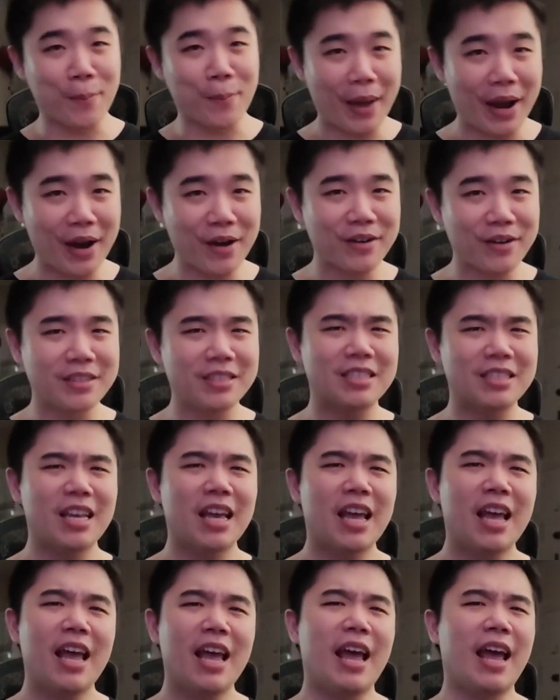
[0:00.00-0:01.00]
parents,
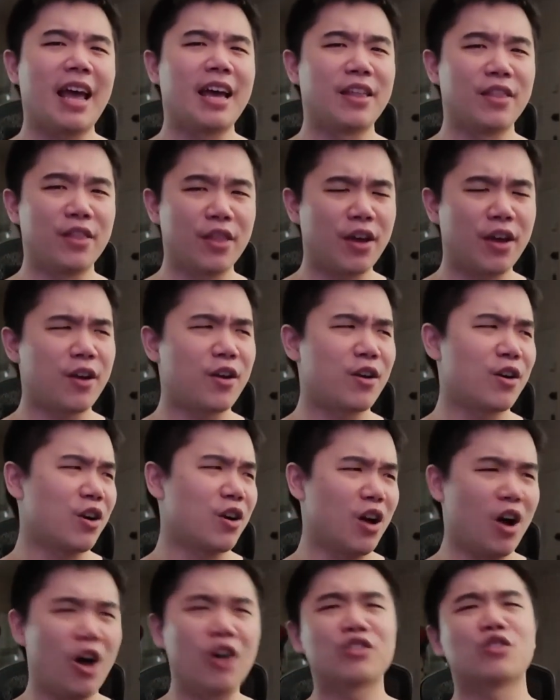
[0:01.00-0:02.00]
and
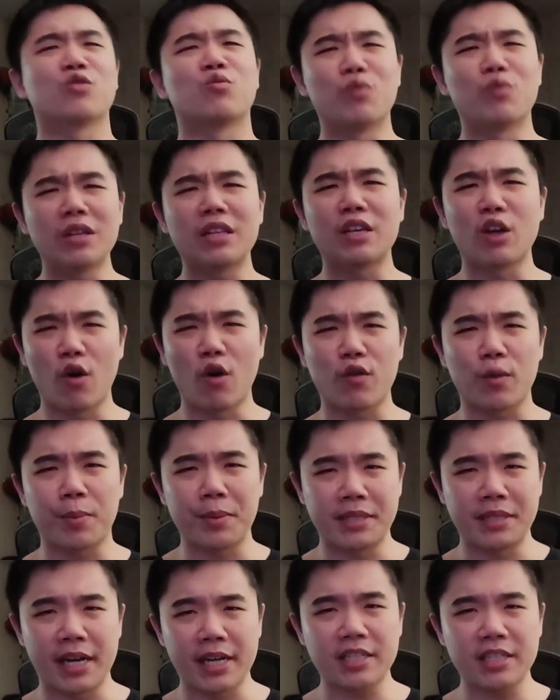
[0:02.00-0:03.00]
they're also really
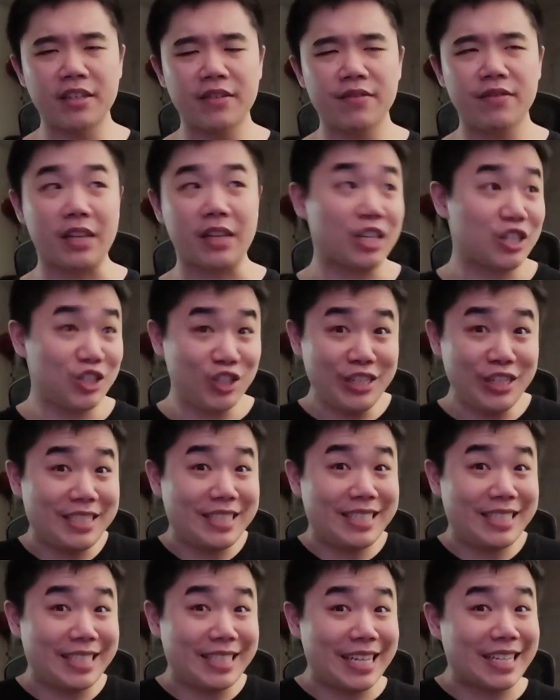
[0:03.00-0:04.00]
overprotective. Like, she's
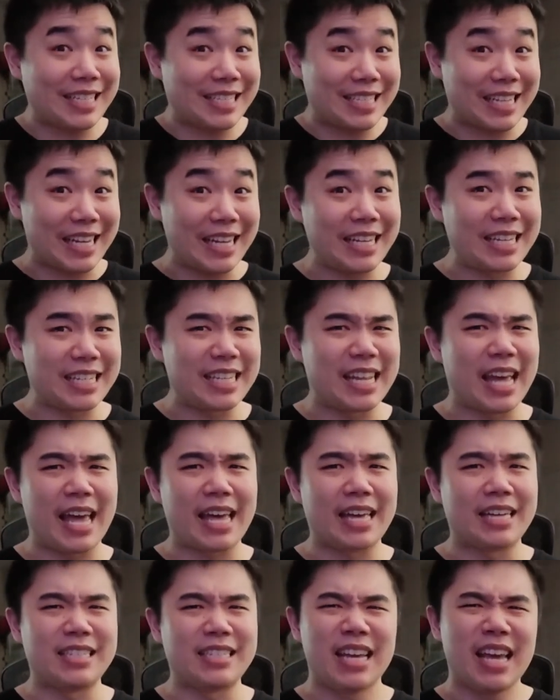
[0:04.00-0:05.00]
16
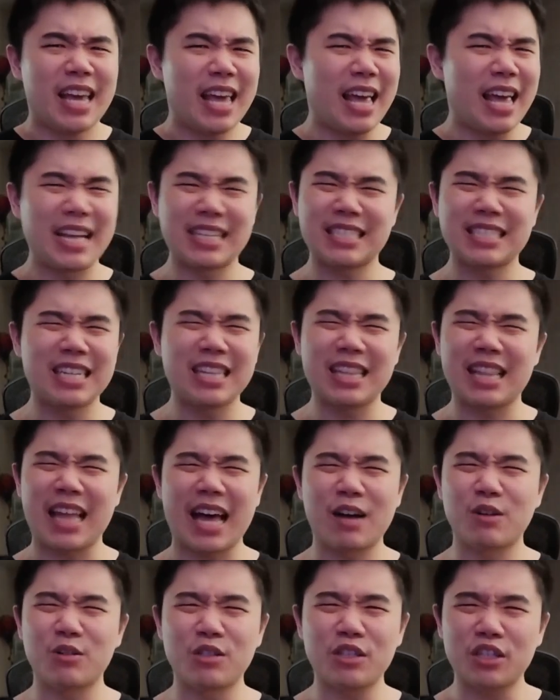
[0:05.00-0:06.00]
and isn't
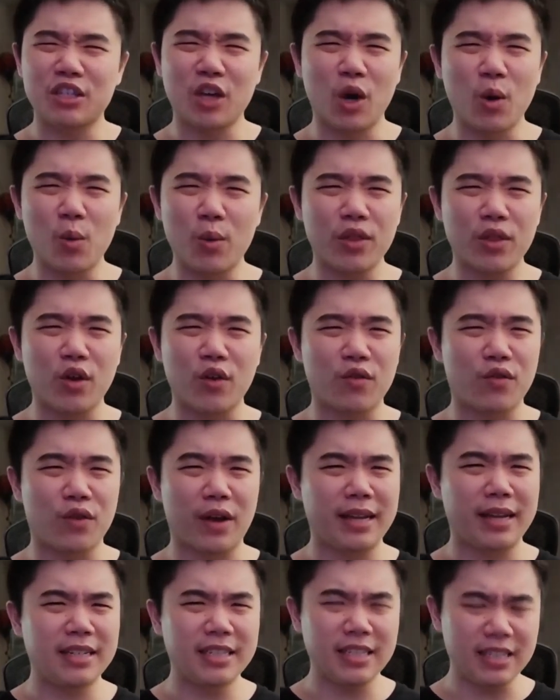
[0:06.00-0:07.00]
allowed to go with her
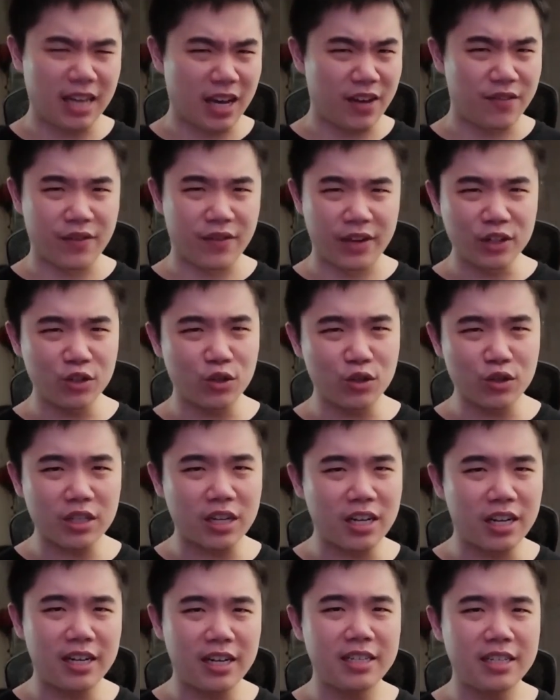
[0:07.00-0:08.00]
friend to Avengers
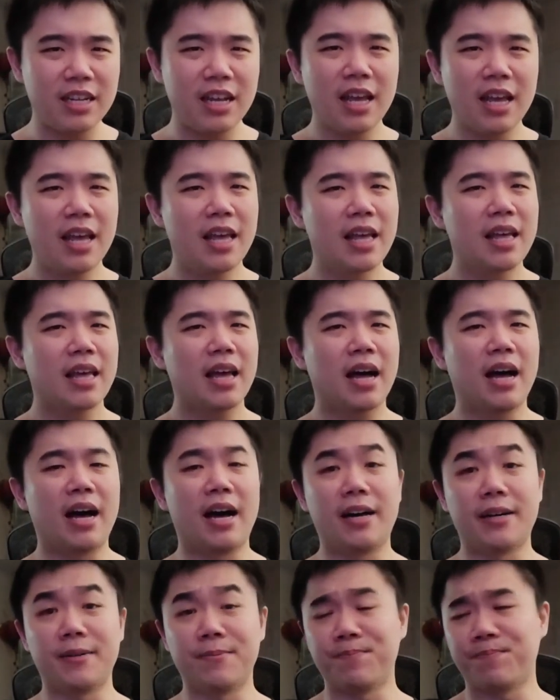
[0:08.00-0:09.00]
Con.
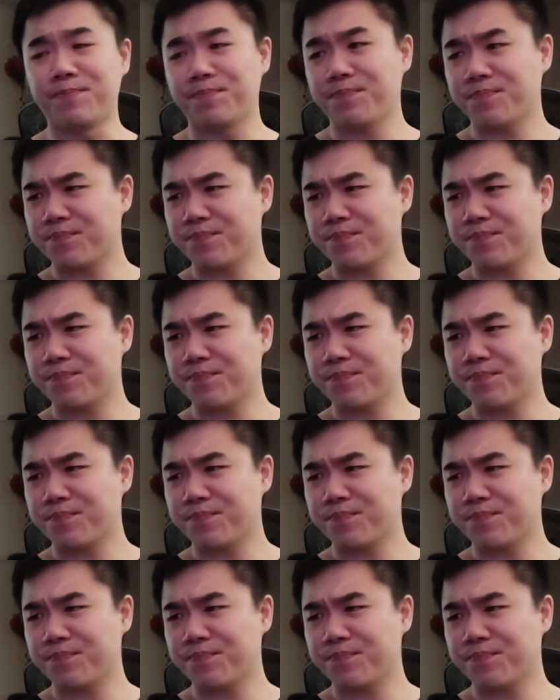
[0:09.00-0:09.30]
Um,